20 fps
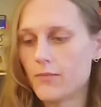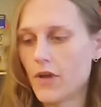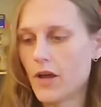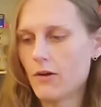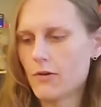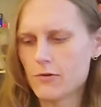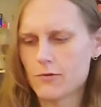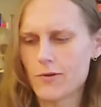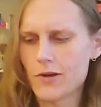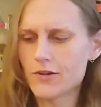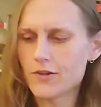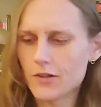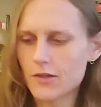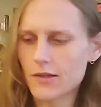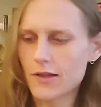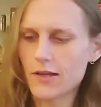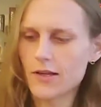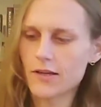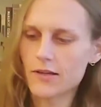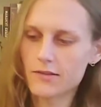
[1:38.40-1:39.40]
I was watching
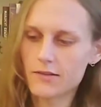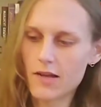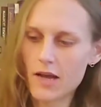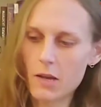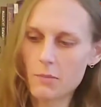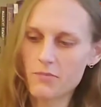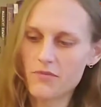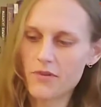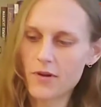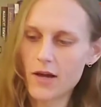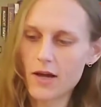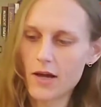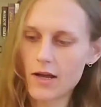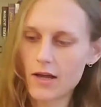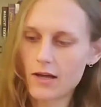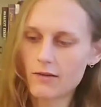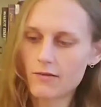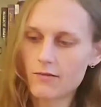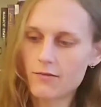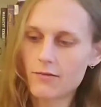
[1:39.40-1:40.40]
like a top
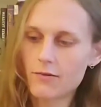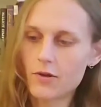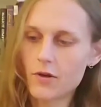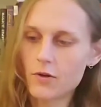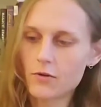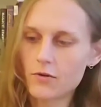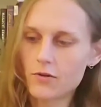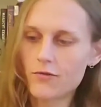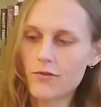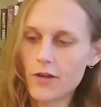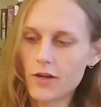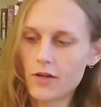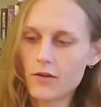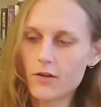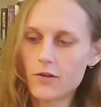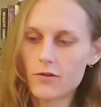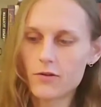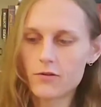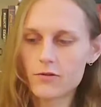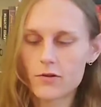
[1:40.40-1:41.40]
5 ghost
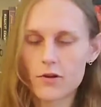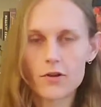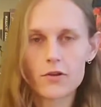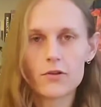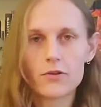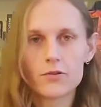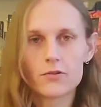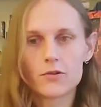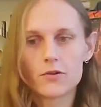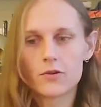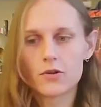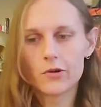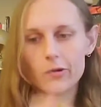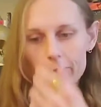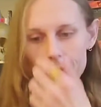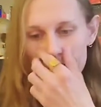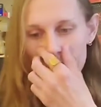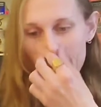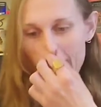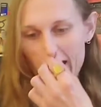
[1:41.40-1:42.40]
videos on YouTube,
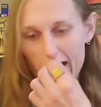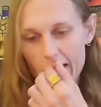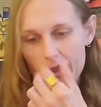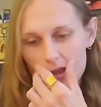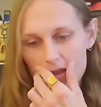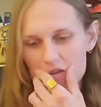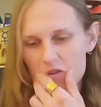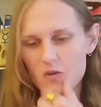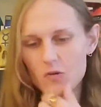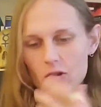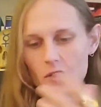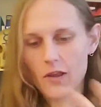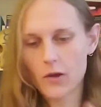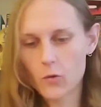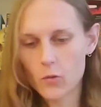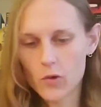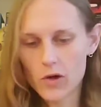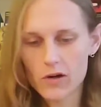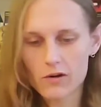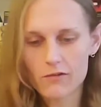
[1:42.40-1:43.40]
or like
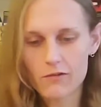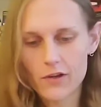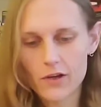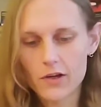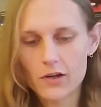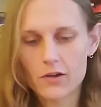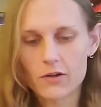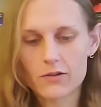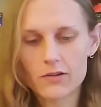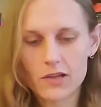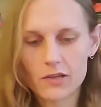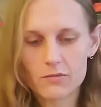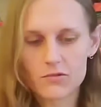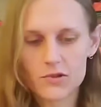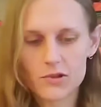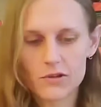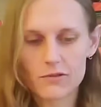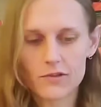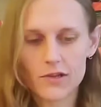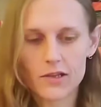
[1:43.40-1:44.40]
weird video type
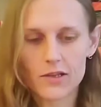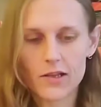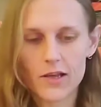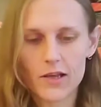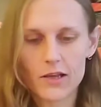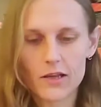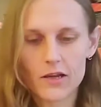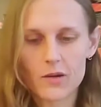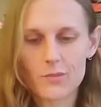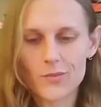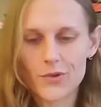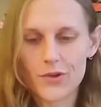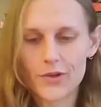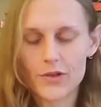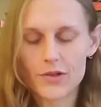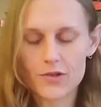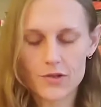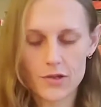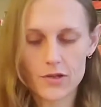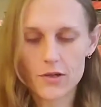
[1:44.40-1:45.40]
stuff like that,
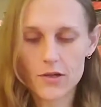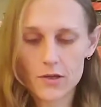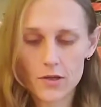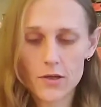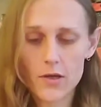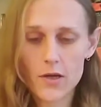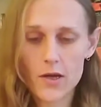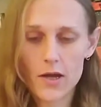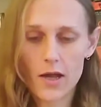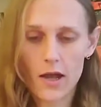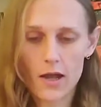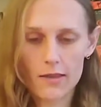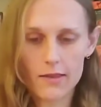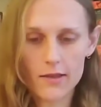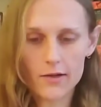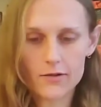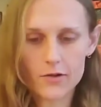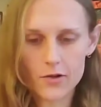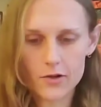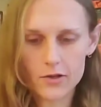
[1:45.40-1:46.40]
compilation, and
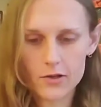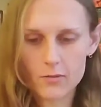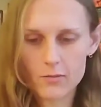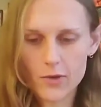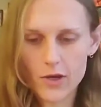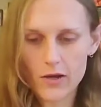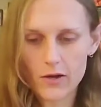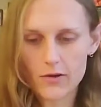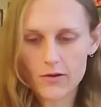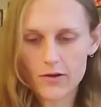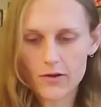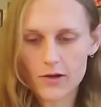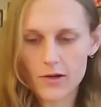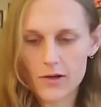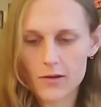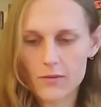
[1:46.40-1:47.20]
they talked about